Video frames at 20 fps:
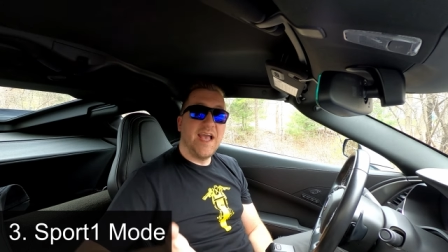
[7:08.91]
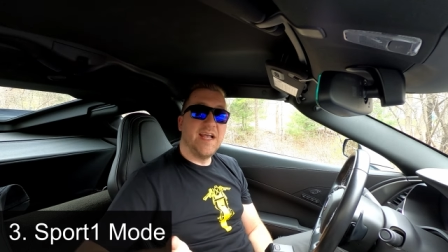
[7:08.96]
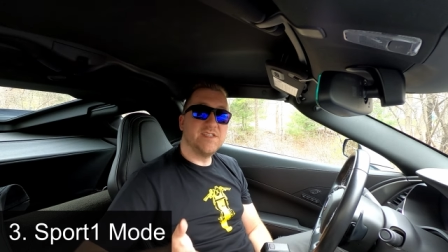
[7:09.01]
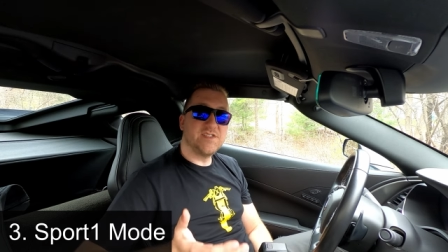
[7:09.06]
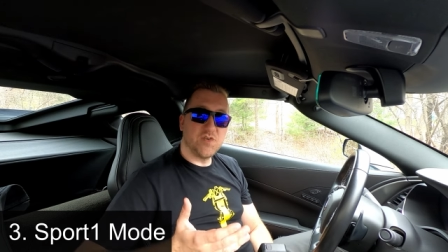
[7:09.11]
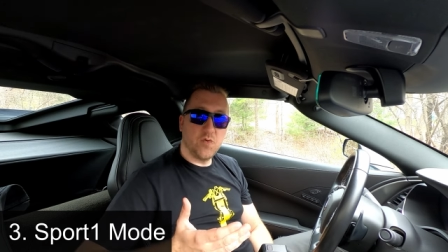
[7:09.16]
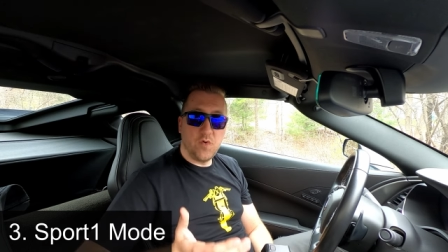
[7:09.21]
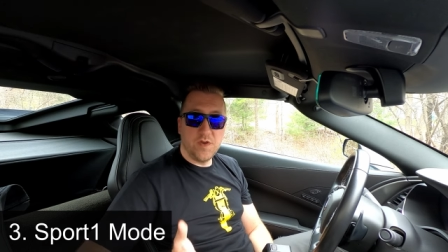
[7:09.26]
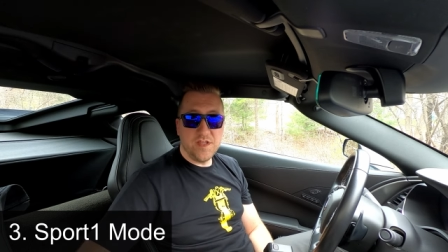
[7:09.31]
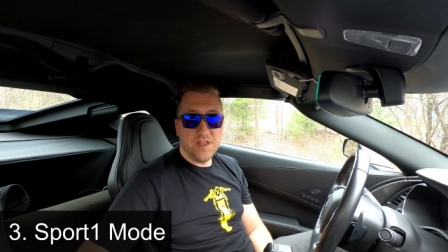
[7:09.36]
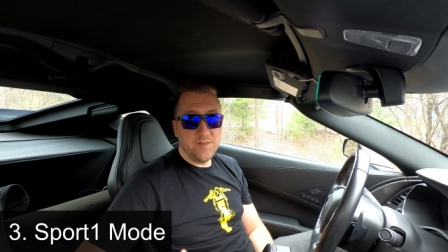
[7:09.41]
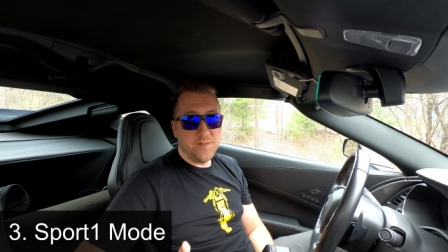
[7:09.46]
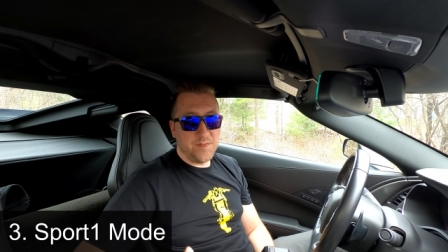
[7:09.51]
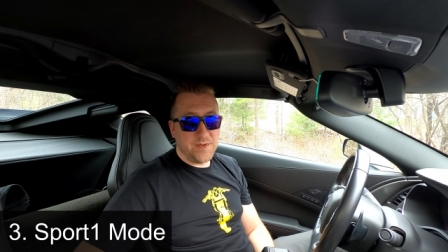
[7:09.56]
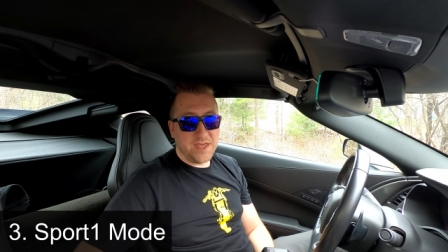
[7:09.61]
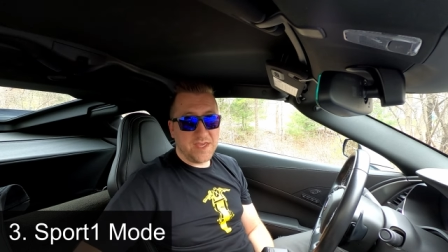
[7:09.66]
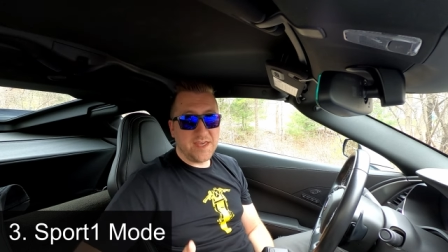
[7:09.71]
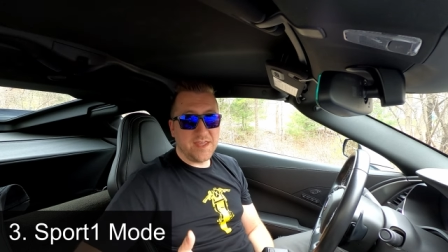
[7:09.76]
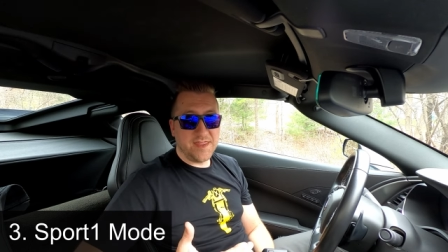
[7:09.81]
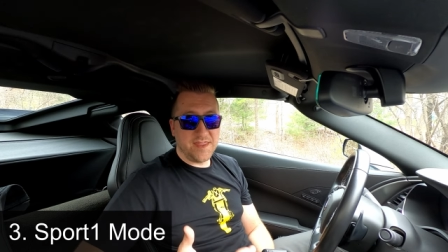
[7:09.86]
And so one of the
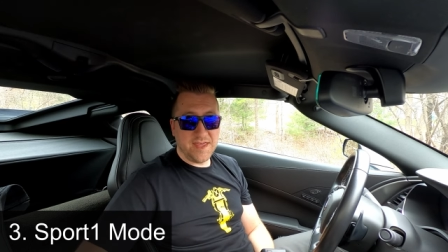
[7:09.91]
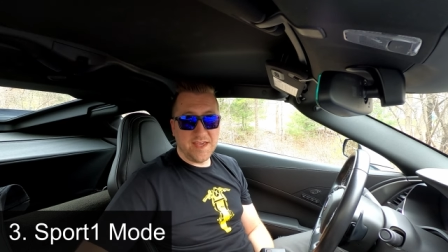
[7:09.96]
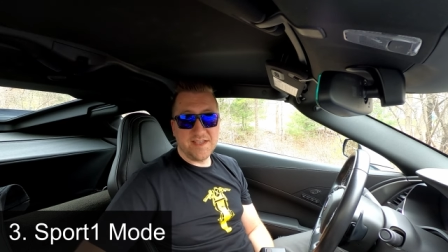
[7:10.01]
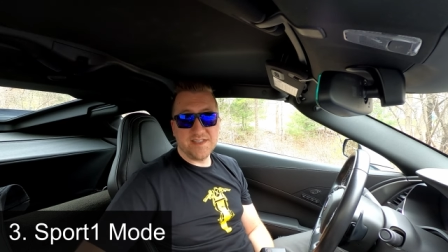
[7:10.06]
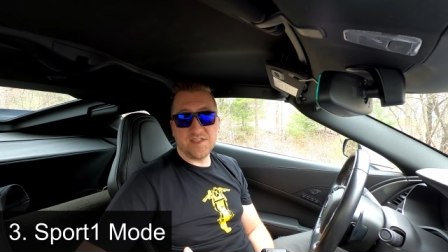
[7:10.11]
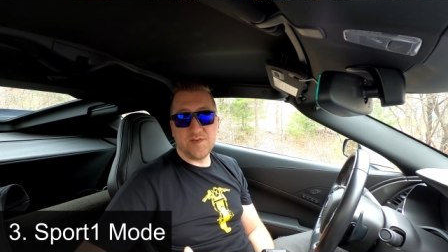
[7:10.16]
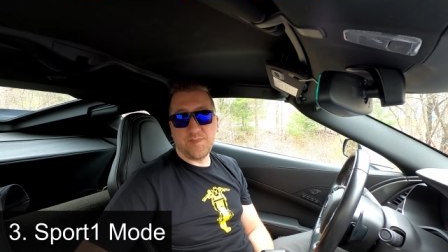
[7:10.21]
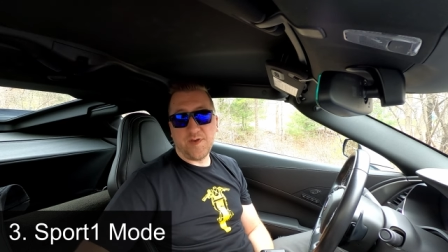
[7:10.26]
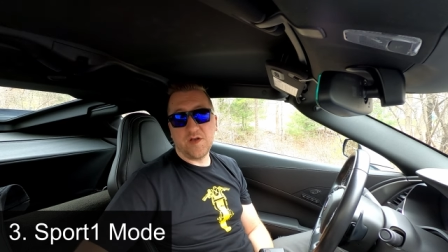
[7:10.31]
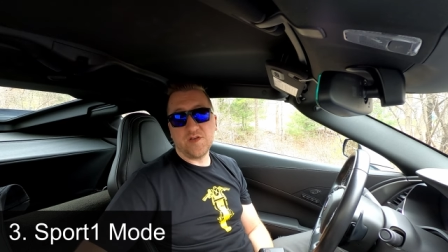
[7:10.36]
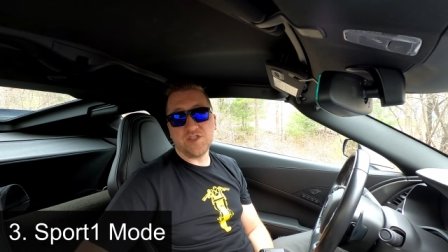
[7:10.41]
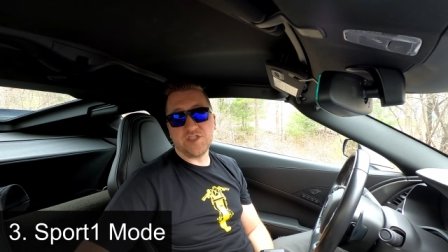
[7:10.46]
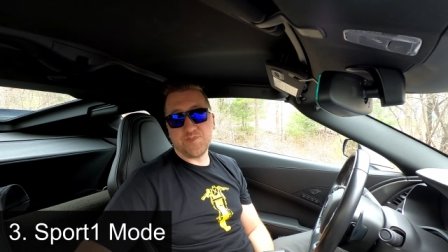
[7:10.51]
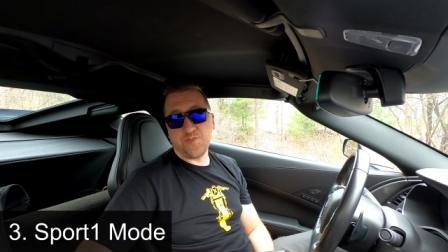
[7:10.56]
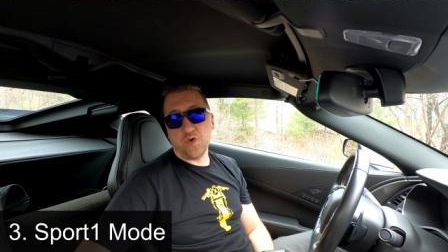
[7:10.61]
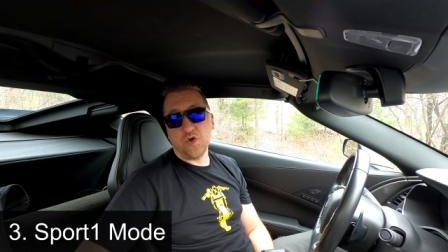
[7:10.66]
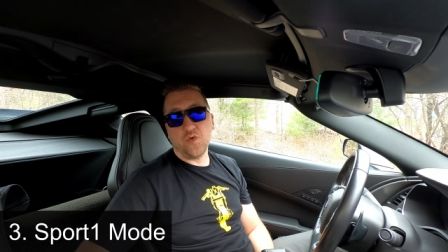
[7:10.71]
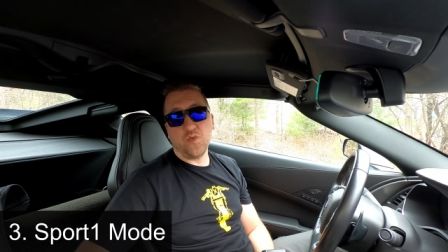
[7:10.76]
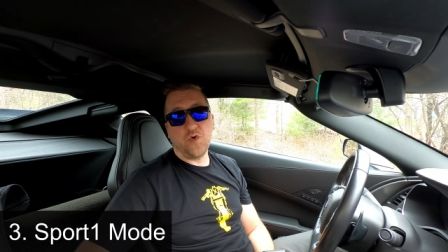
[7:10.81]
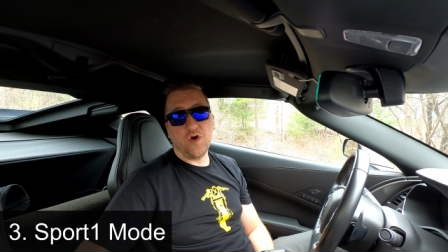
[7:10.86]
big things about
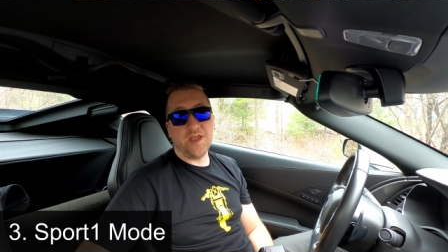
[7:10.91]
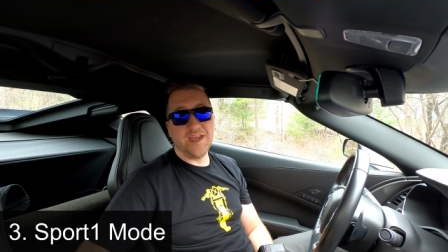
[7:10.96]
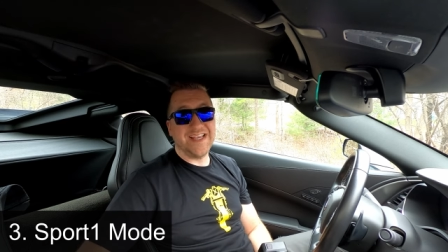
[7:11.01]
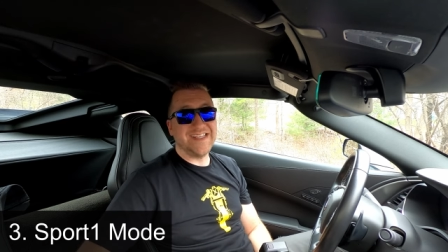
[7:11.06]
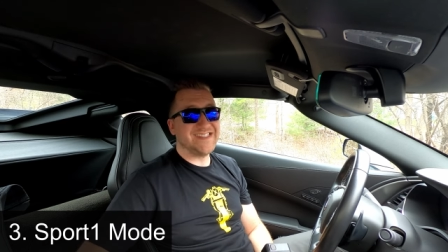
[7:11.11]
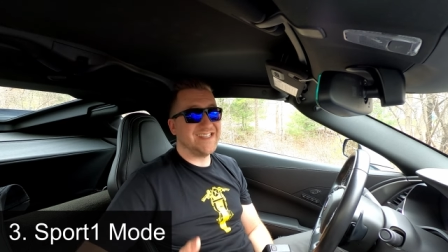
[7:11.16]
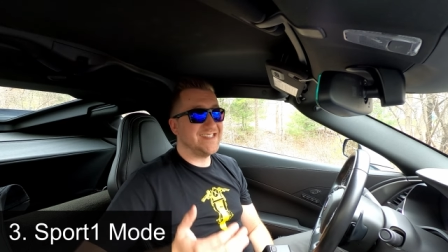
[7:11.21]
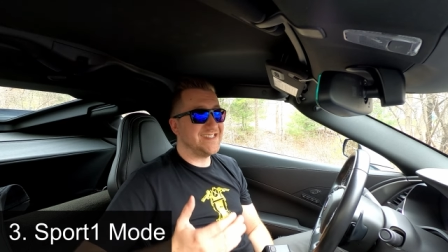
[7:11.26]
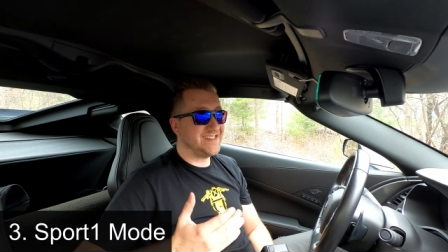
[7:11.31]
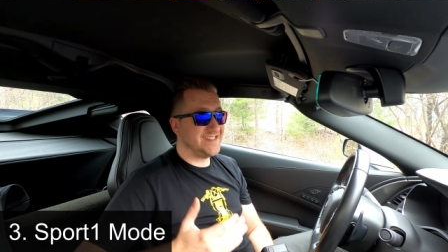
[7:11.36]
Sport 1 is it